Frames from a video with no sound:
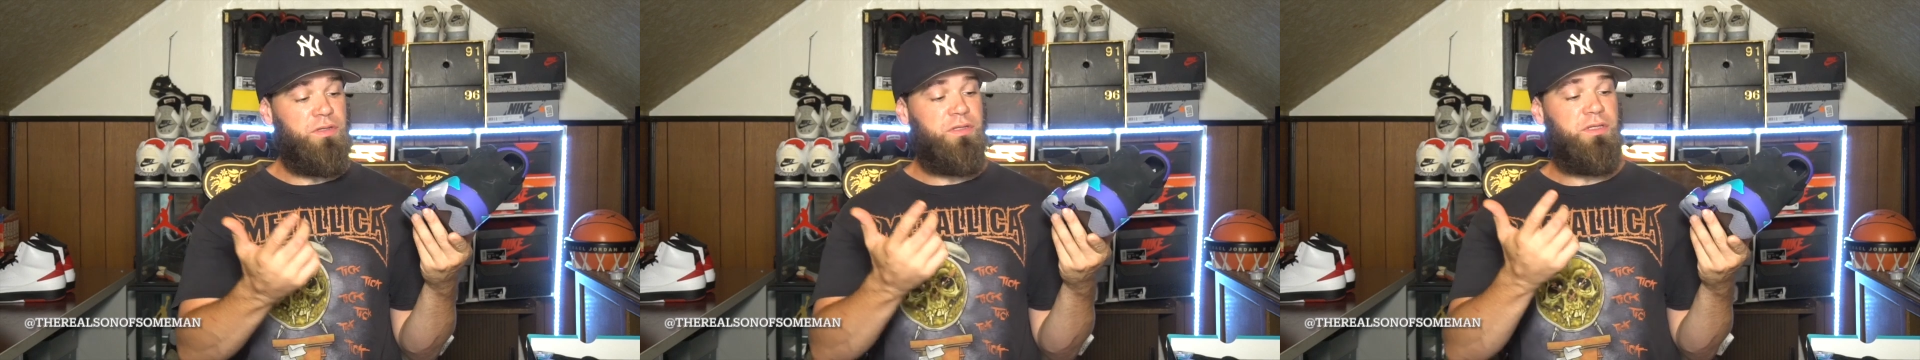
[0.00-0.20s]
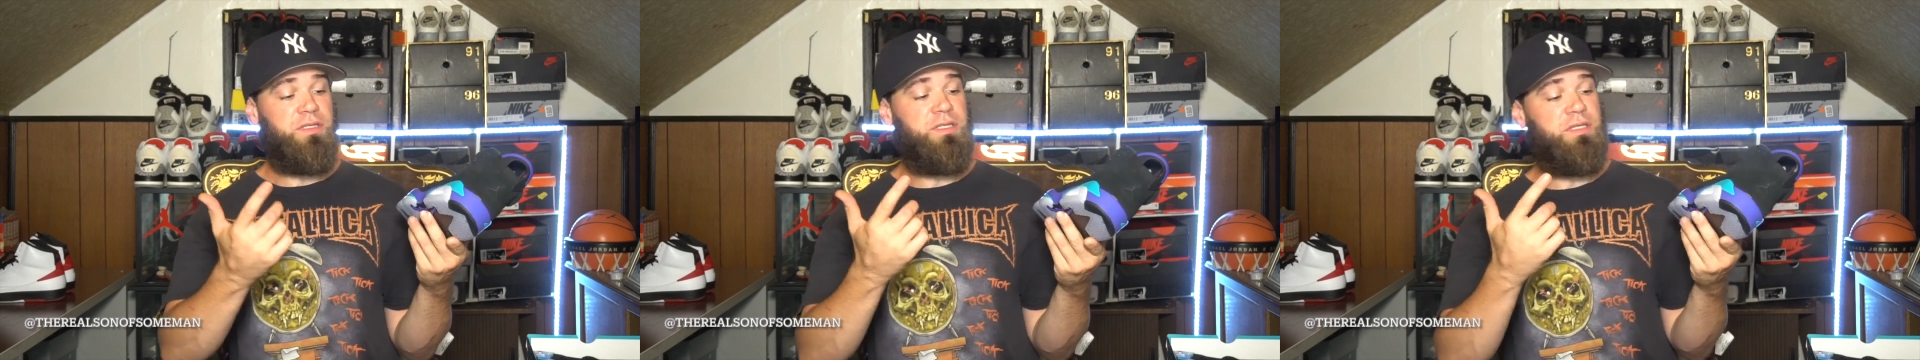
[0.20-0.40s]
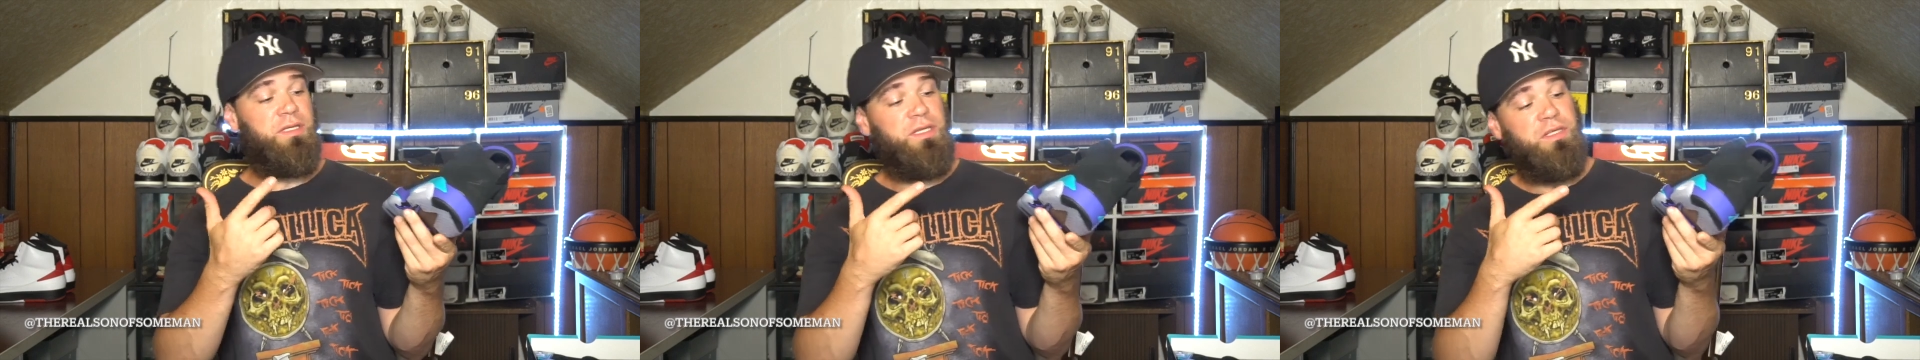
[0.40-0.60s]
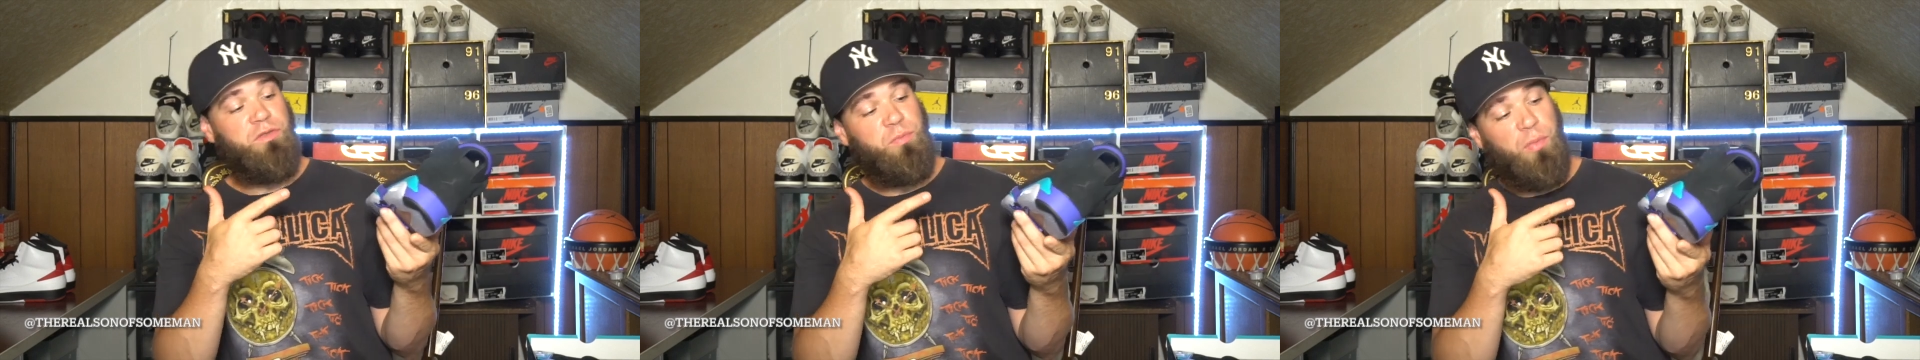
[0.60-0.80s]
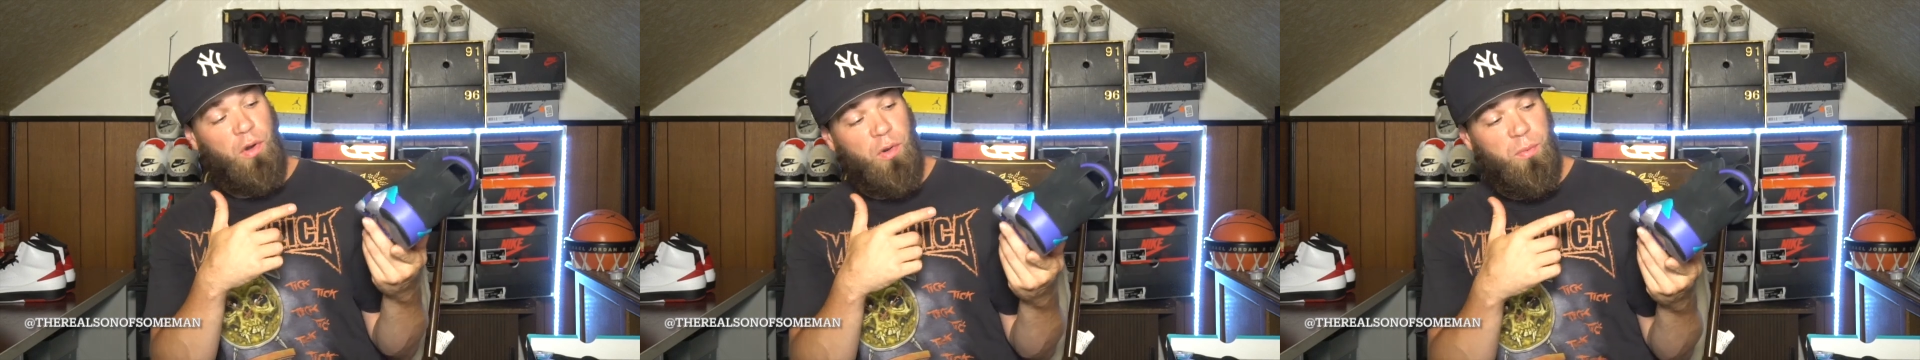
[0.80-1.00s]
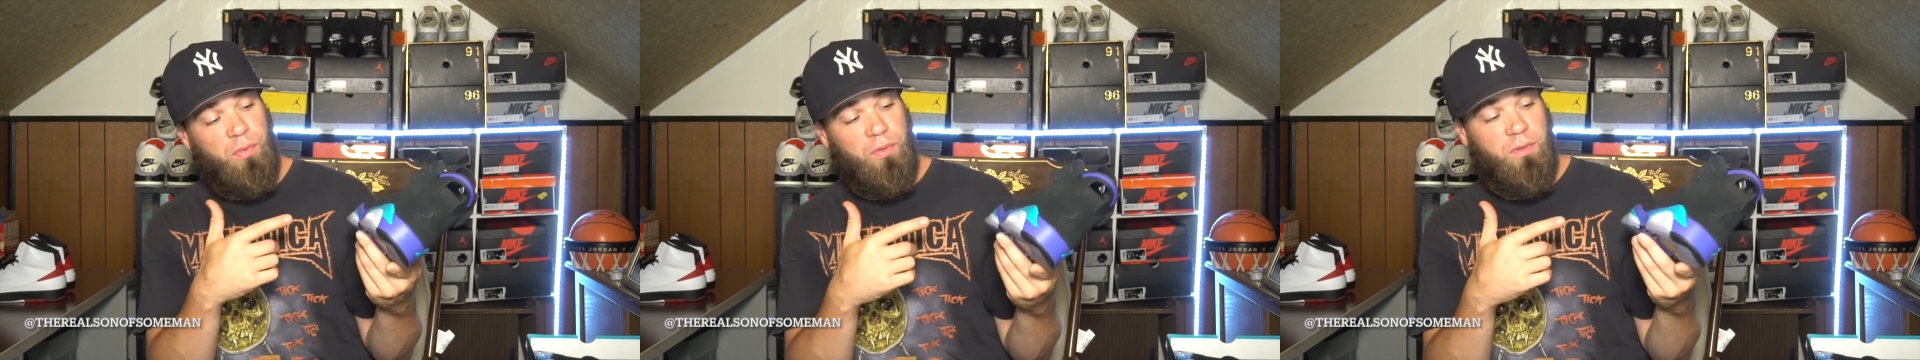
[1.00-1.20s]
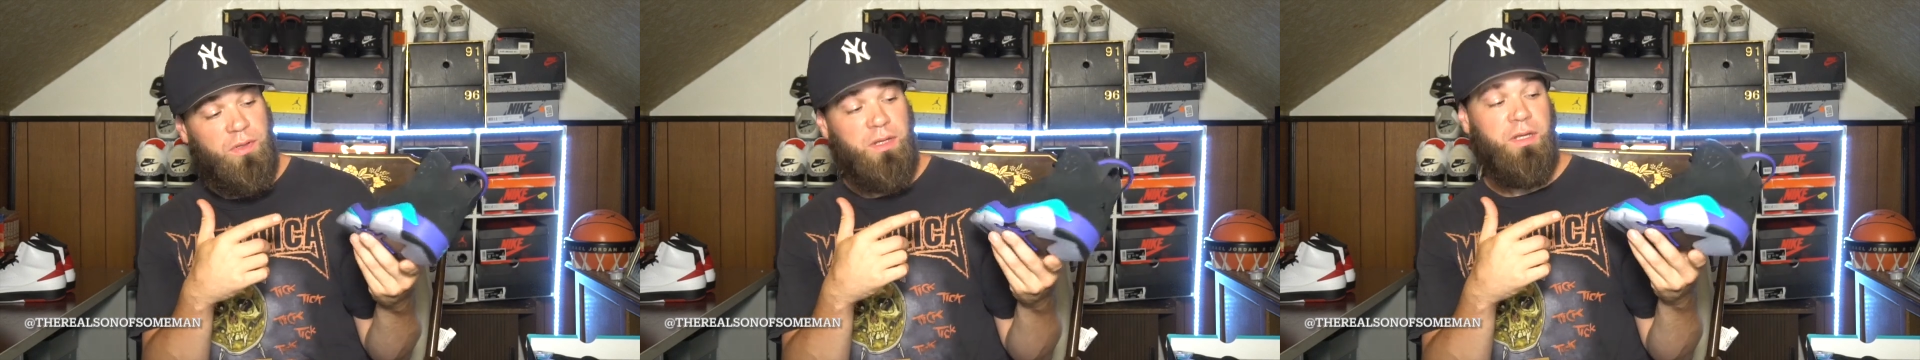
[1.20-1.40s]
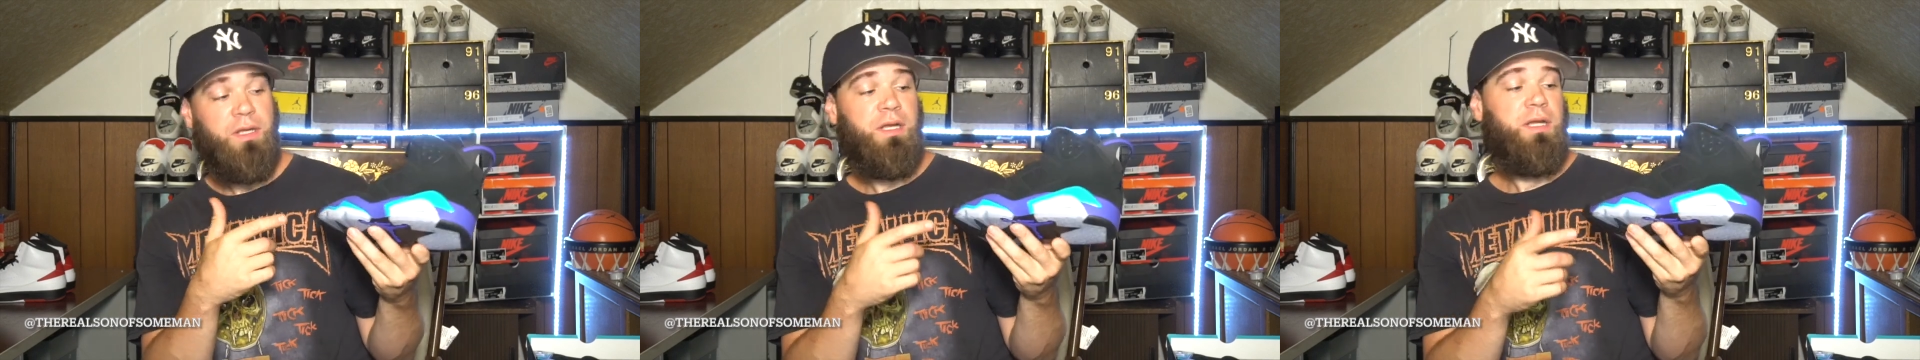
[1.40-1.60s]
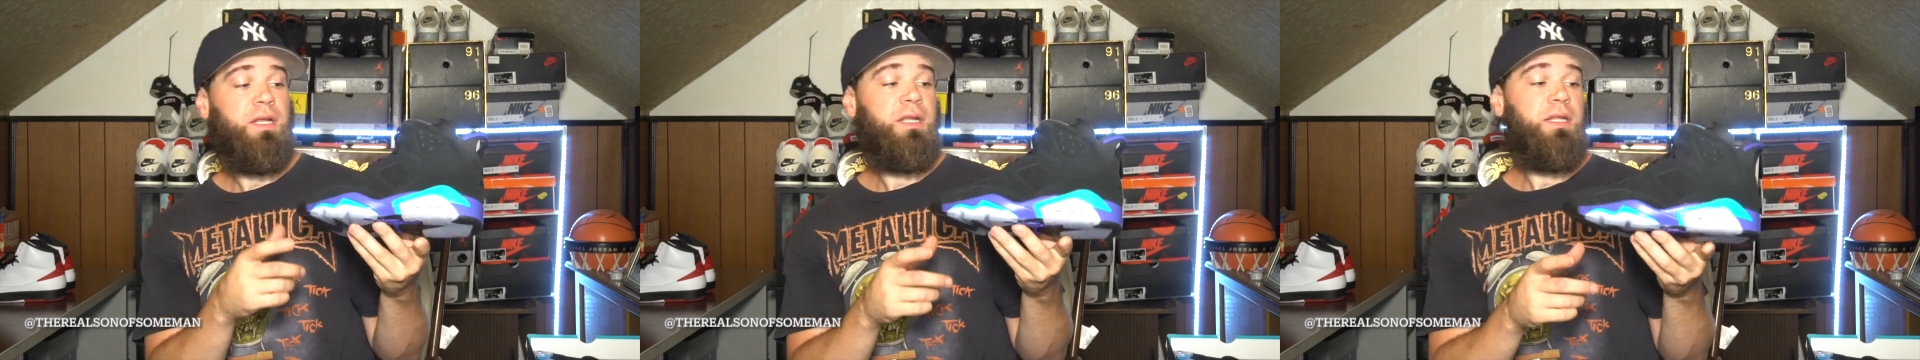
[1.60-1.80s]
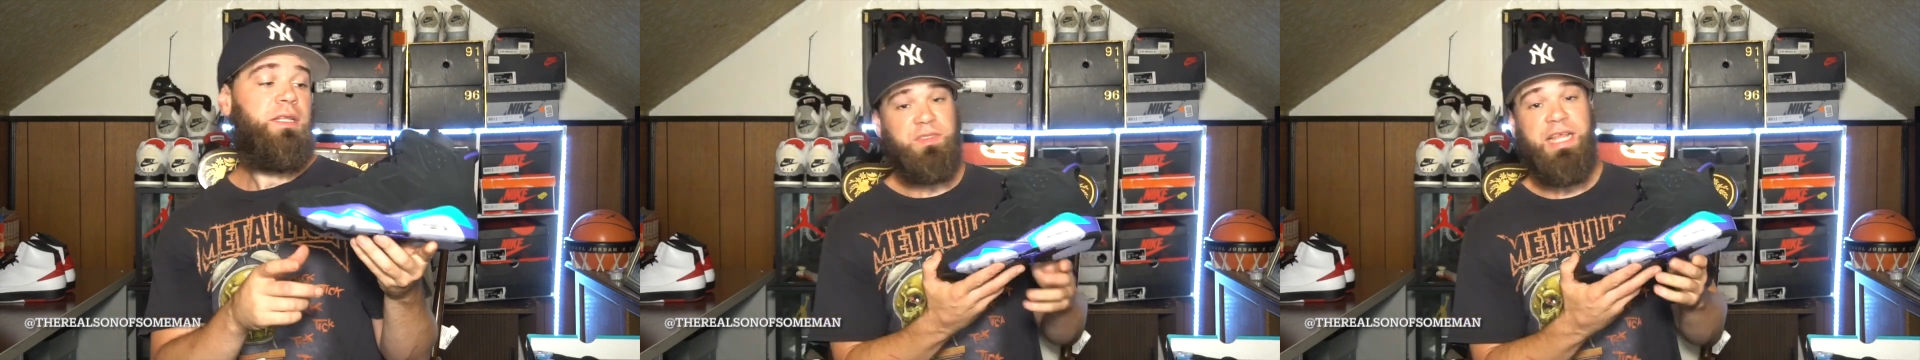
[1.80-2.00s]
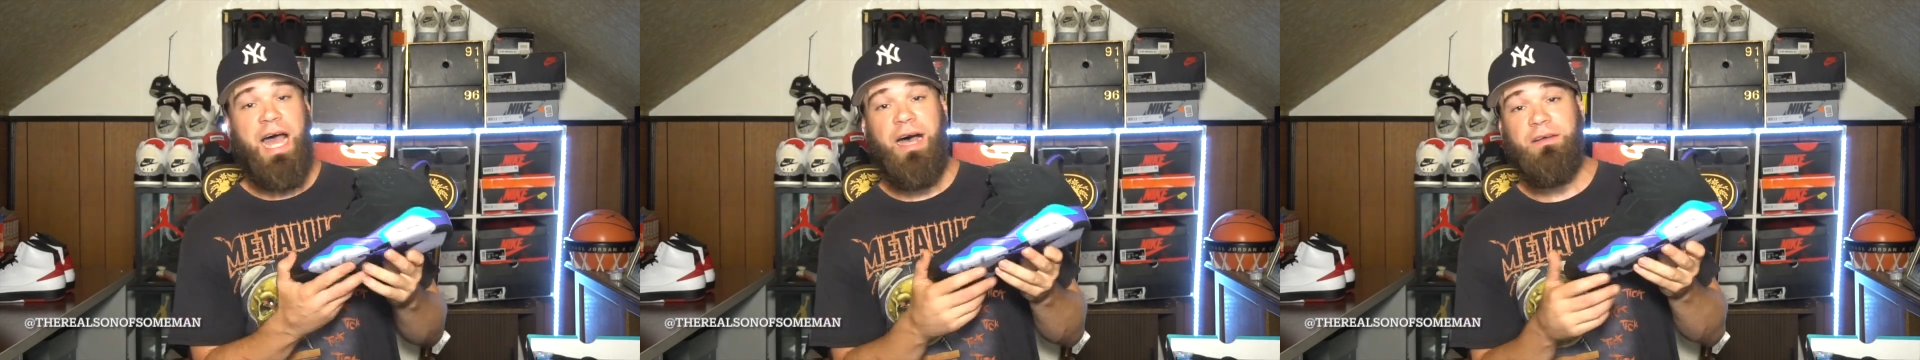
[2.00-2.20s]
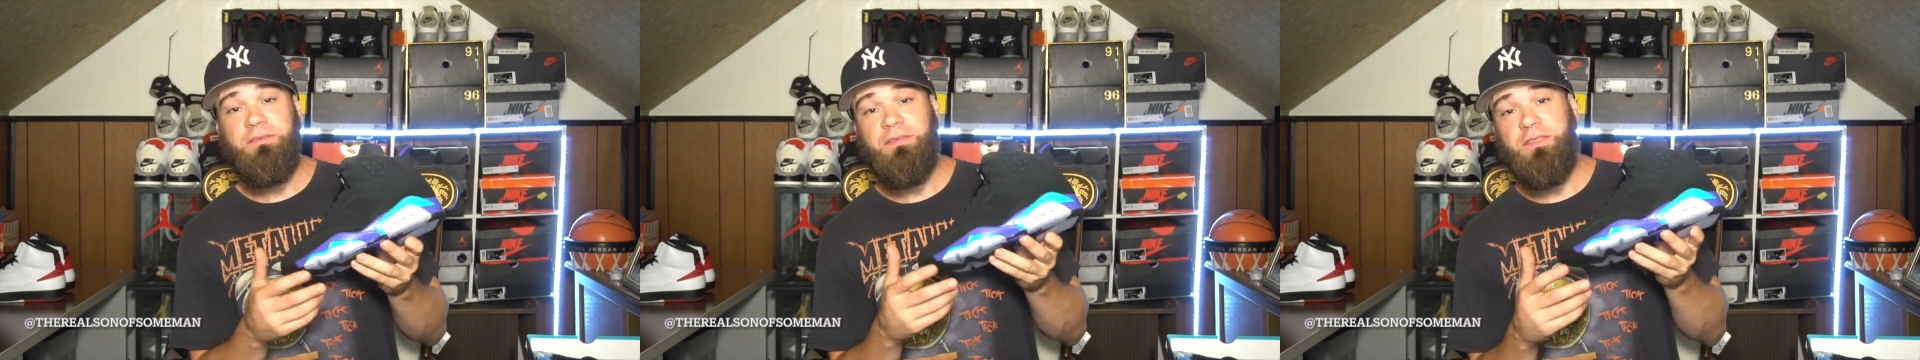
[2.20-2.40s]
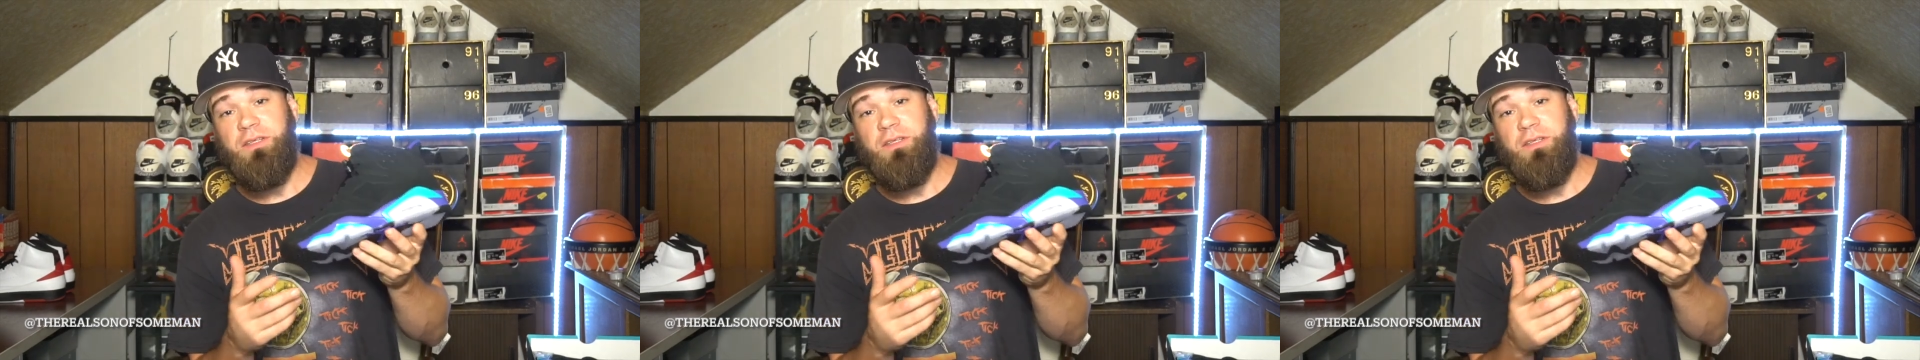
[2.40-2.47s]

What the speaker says: as you can see, is purple. Now,